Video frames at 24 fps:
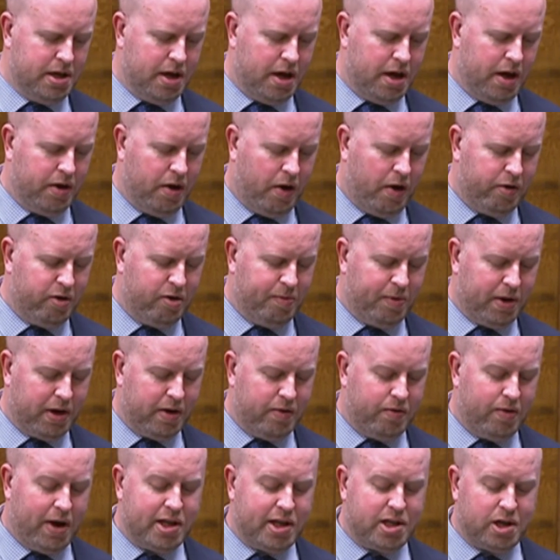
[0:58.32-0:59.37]
And honourable
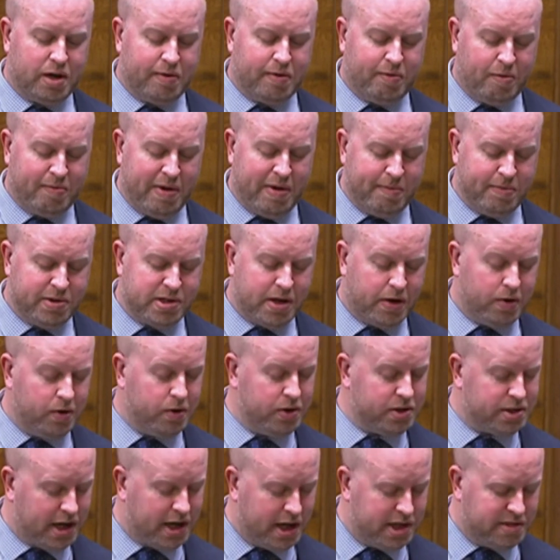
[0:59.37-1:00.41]
and right honourable members on
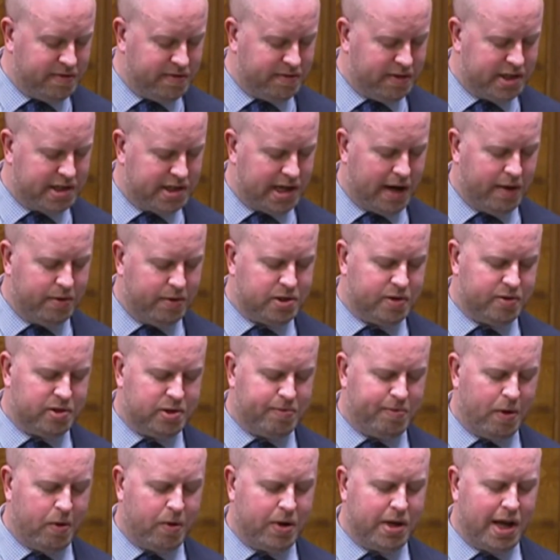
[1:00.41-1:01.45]
all sides of this House have
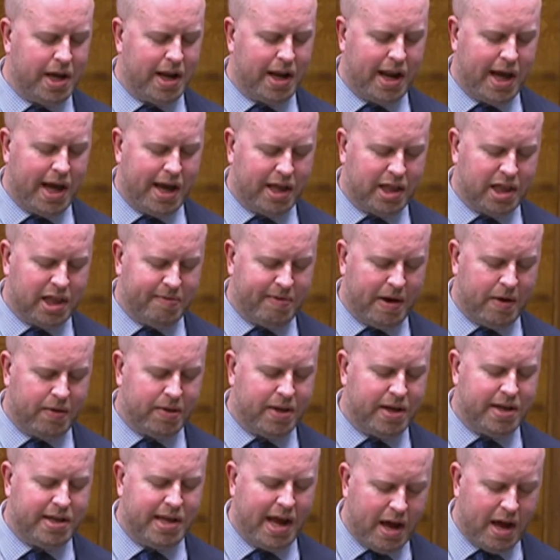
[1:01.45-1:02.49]
spoken at length about
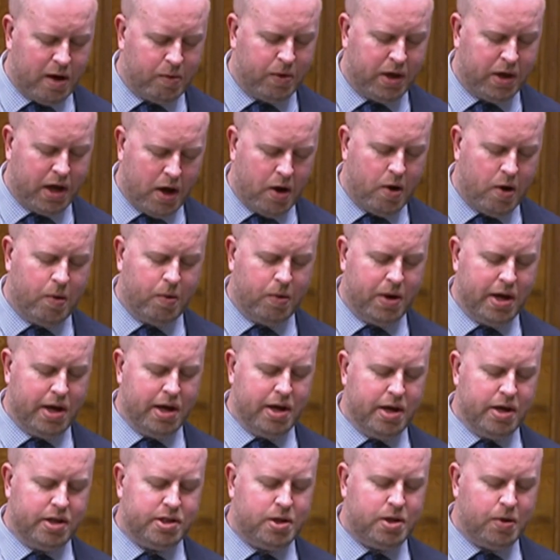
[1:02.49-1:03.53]
the debt we owe
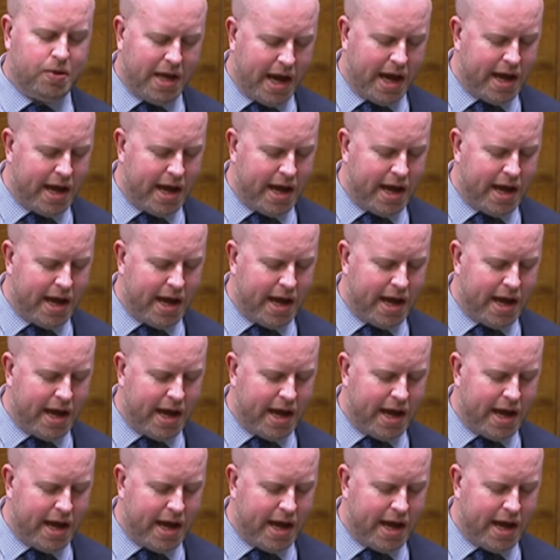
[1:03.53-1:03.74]
to the